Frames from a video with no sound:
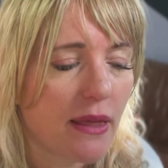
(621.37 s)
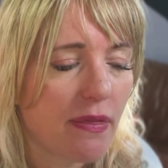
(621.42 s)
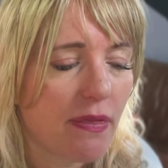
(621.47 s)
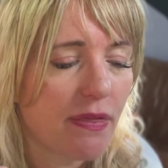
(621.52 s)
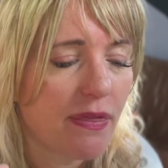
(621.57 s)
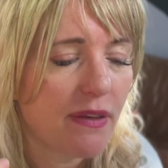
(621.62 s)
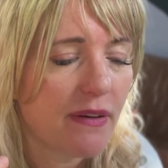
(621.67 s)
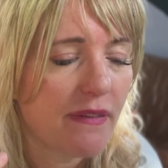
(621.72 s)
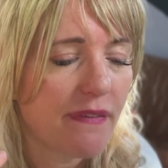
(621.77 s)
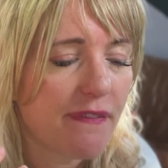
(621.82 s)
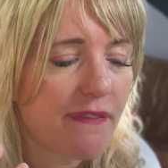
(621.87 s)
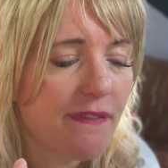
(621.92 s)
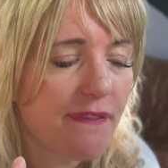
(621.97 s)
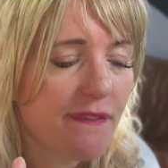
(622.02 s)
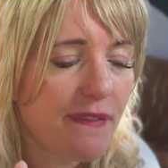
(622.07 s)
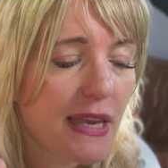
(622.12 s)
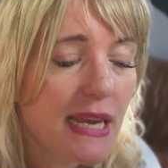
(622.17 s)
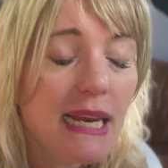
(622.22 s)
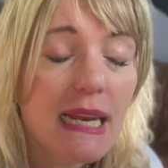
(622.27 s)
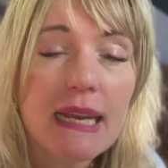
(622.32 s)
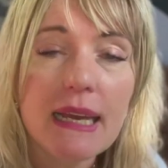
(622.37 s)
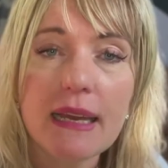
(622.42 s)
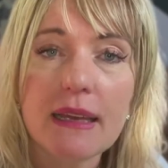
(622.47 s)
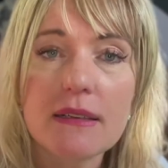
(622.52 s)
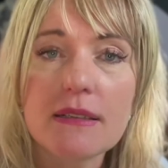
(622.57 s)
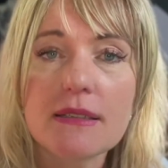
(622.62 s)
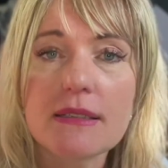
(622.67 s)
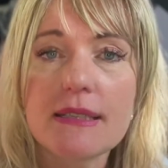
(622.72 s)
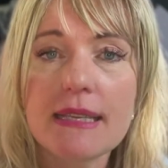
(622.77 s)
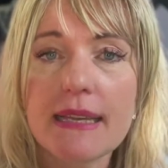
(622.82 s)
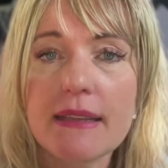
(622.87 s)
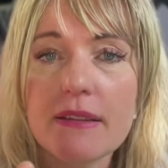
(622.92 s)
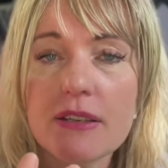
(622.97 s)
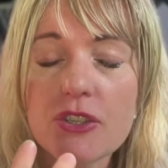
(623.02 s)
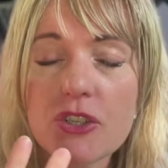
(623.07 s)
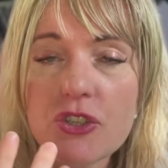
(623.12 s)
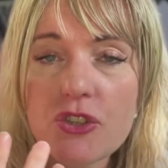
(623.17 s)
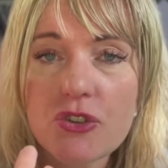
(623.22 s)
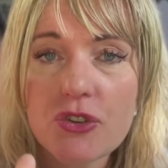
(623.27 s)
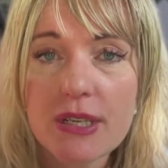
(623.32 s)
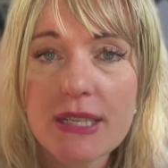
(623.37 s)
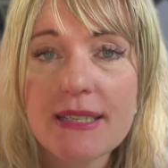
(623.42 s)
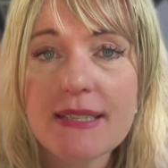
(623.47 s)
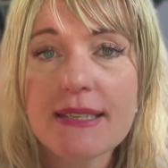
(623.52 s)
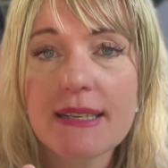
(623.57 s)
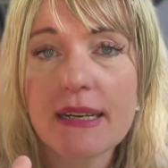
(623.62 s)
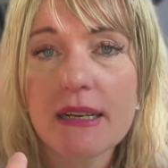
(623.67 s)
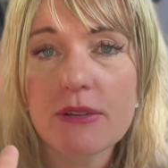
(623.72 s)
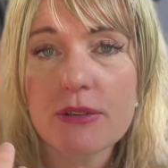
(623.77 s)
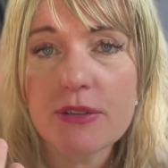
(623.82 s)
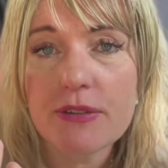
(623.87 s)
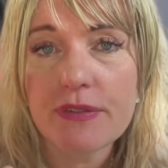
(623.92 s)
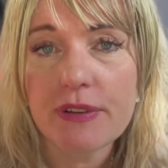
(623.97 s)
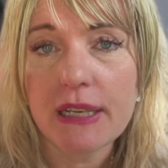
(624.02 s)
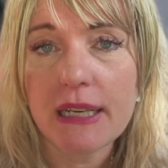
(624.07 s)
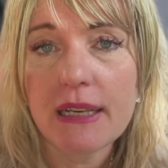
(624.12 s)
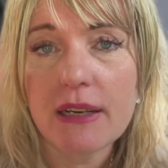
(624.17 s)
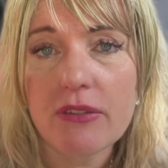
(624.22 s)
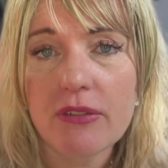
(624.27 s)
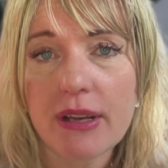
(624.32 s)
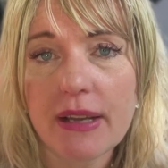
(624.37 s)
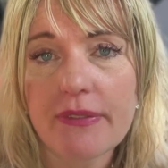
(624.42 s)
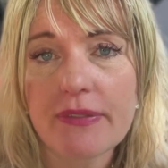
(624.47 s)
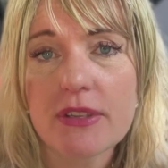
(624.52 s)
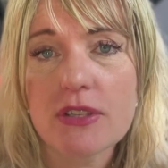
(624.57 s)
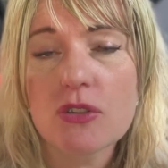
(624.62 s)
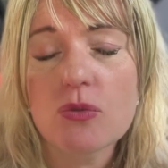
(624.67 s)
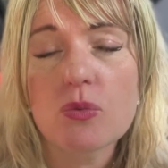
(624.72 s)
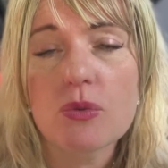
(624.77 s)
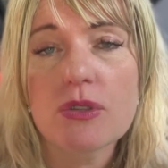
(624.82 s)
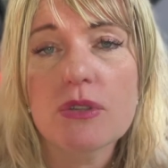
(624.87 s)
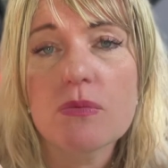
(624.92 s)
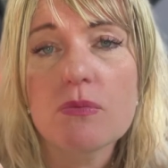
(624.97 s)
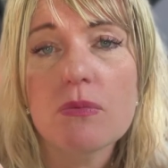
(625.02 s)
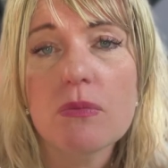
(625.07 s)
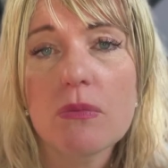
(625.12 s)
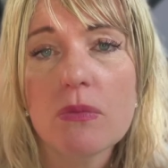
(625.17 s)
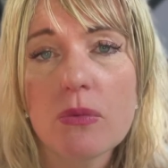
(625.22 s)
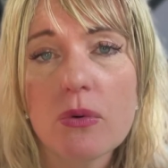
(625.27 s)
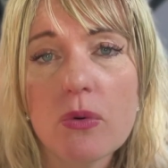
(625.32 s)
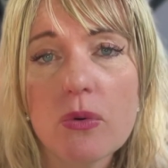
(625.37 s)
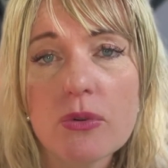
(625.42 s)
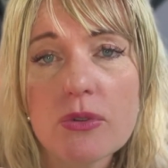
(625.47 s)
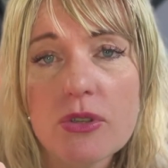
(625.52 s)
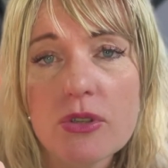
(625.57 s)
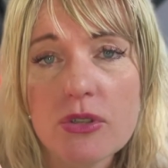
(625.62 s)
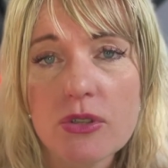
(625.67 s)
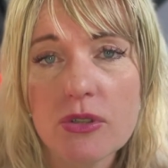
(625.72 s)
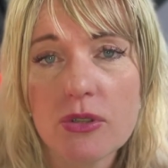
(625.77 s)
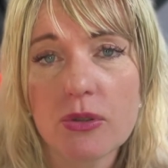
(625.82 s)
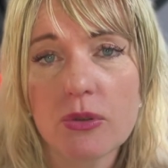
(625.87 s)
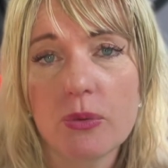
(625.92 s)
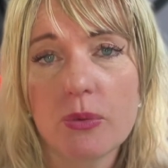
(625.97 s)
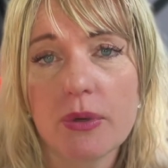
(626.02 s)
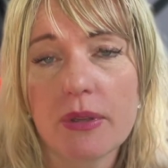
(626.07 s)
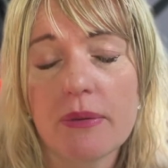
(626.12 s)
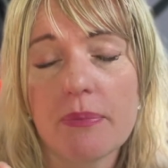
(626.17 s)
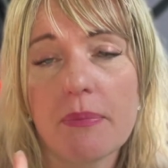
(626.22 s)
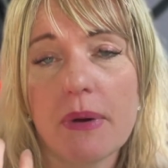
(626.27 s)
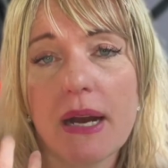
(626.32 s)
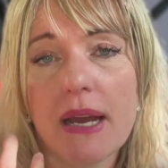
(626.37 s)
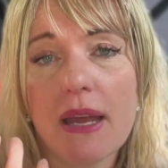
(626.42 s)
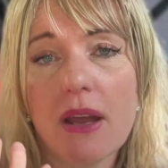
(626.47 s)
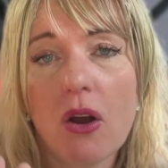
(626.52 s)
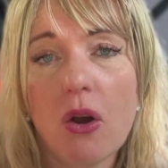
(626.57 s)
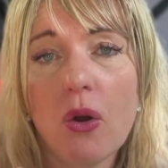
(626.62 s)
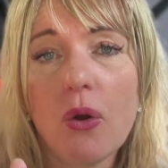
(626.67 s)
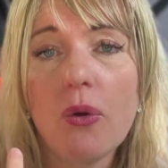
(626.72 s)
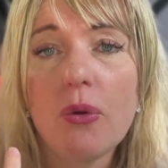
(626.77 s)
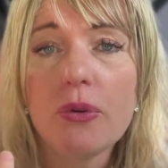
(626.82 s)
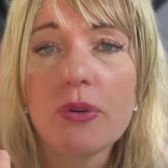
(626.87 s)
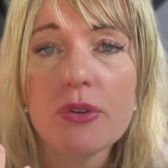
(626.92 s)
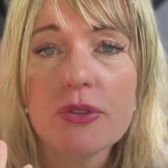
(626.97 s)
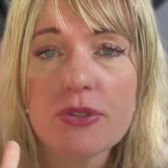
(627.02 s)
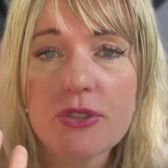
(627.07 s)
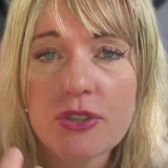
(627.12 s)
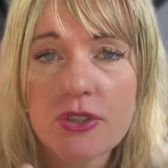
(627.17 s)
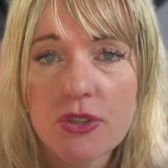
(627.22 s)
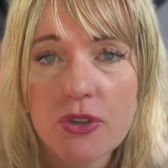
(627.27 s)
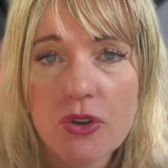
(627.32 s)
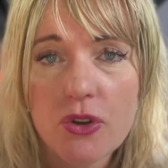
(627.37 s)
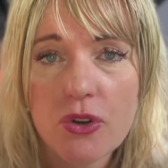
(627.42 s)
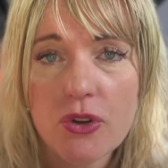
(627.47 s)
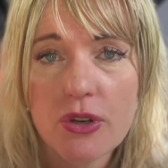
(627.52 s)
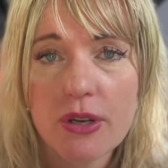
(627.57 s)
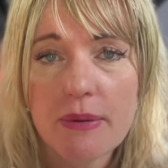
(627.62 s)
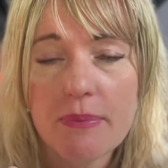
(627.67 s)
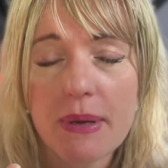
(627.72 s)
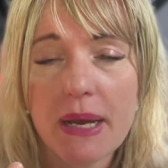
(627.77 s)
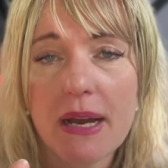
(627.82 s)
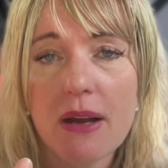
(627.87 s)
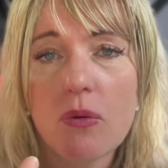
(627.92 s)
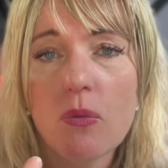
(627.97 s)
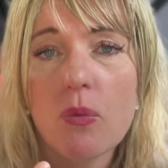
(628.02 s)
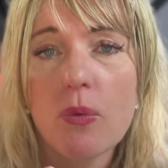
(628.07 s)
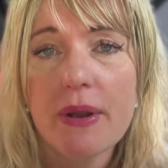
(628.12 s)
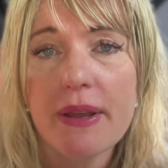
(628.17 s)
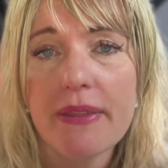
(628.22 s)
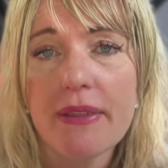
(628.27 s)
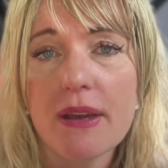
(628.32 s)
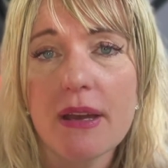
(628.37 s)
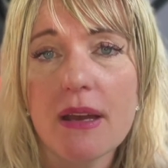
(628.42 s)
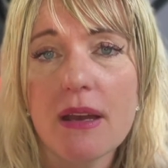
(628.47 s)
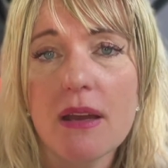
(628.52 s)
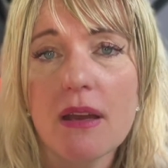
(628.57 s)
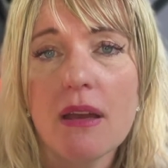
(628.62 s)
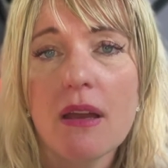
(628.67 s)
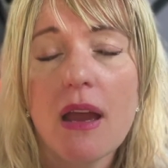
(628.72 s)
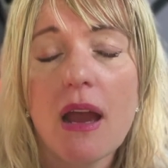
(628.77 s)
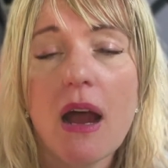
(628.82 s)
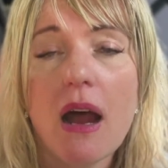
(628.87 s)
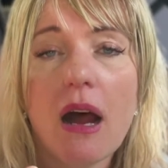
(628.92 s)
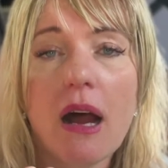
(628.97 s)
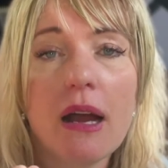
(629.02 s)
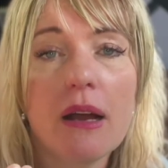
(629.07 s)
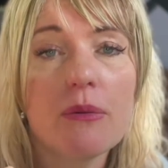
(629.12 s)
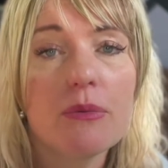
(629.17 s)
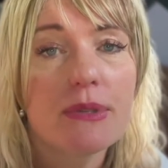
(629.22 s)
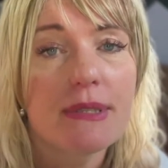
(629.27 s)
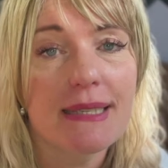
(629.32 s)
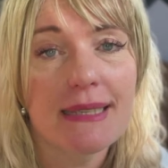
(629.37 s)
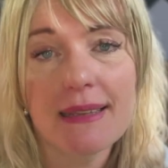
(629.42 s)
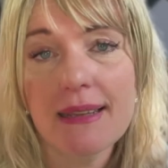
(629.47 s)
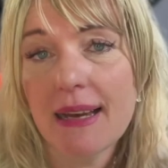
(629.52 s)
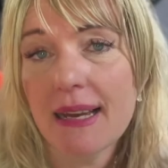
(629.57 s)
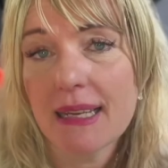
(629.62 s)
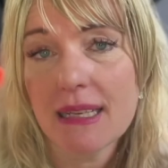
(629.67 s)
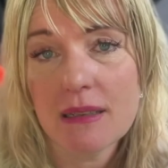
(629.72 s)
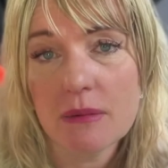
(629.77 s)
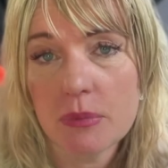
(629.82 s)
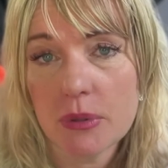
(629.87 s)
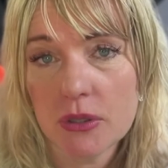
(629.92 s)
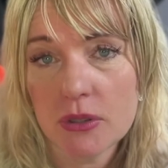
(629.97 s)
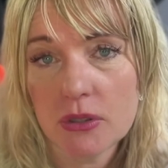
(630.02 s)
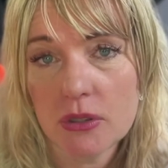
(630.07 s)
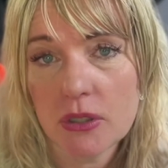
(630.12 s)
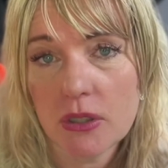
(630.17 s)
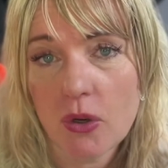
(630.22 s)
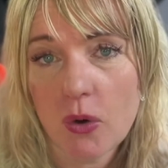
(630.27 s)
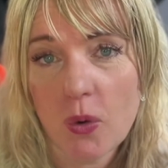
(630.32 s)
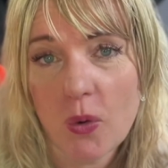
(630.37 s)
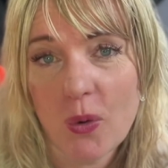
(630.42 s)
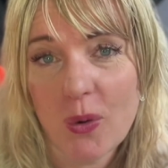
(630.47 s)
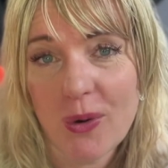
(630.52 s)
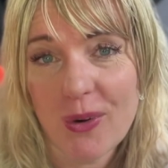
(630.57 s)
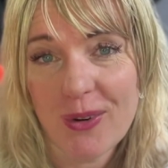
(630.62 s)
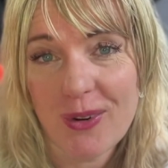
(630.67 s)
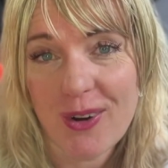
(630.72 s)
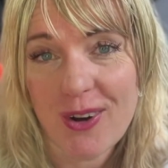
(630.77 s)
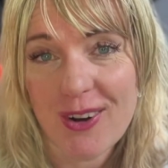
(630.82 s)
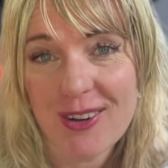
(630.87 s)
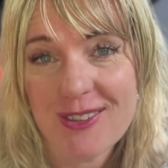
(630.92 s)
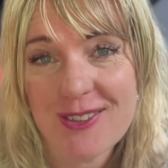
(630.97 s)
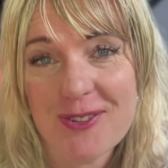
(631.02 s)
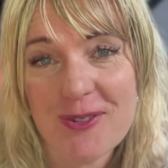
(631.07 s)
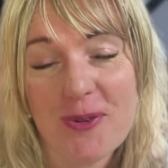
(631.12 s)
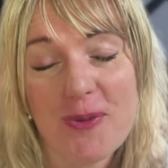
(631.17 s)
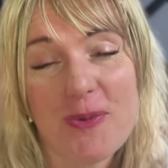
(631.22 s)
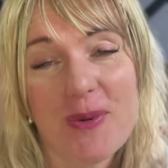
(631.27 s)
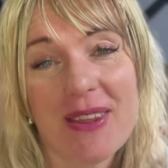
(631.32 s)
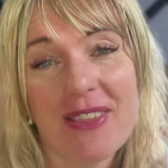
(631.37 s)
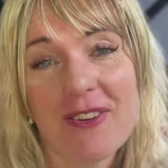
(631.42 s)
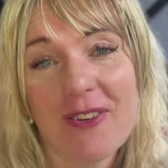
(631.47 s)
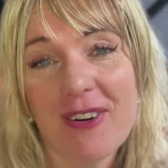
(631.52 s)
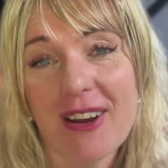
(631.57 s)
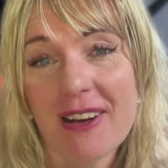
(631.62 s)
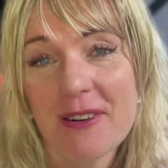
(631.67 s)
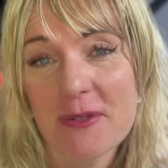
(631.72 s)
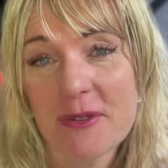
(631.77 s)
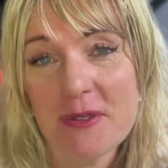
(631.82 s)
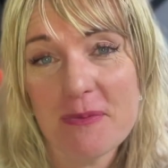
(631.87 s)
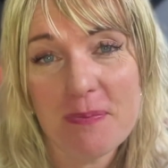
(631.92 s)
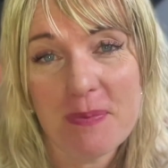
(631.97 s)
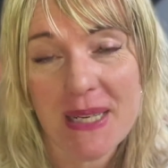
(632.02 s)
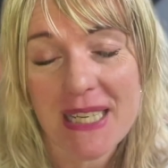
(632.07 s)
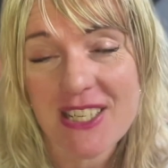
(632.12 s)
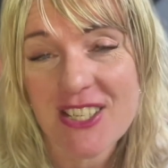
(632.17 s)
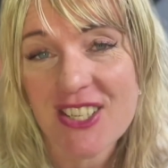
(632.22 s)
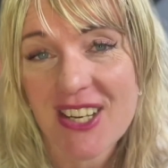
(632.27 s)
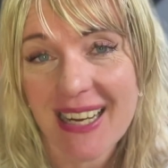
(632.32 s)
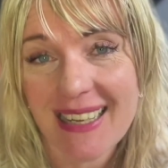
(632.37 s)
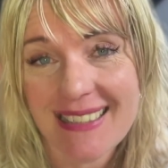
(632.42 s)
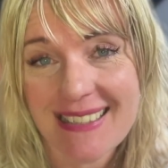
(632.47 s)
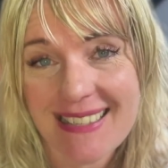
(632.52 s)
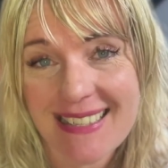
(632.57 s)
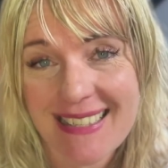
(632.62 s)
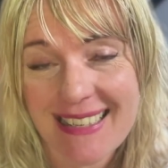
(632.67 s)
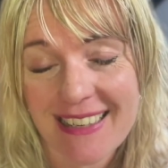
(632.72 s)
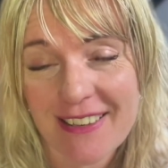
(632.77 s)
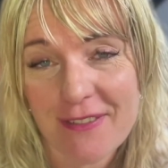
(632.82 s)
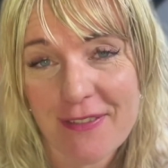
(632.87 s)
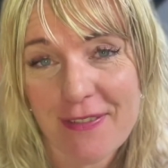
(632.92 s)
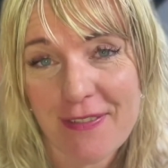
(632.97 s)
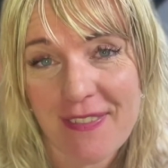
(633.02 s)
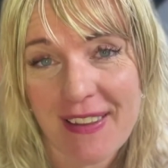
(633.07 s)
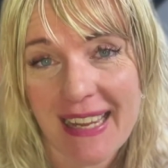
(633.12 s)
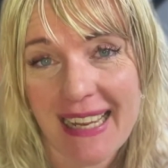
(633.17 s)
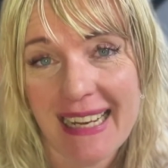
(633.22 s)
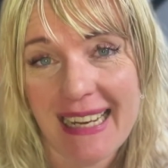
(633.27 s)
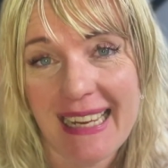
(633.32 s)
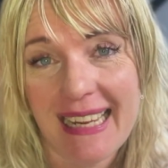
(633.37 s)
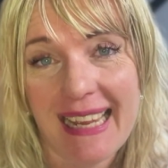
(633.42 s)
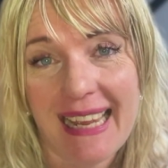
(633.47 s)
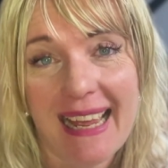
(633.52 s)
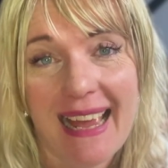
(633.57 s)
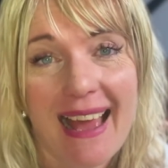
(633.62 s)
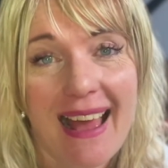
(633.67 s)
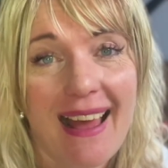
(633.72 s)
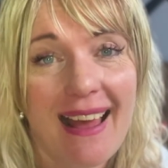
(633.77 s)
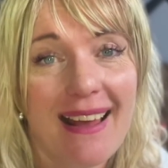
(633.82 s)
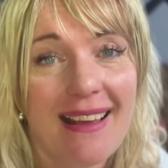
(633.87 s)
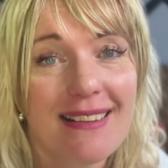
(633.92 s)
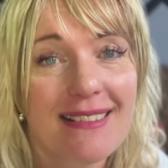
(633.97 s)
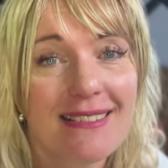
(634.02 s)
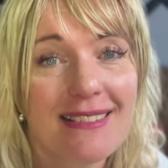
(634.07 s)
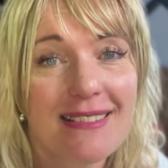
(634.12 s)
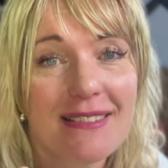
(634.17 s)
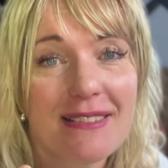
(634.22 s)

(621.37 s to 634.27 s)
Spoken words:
the feelings and the stress that I was feeling around this was more to do with my own concern about whether I was likable or not, whether I would be judged unfairly as,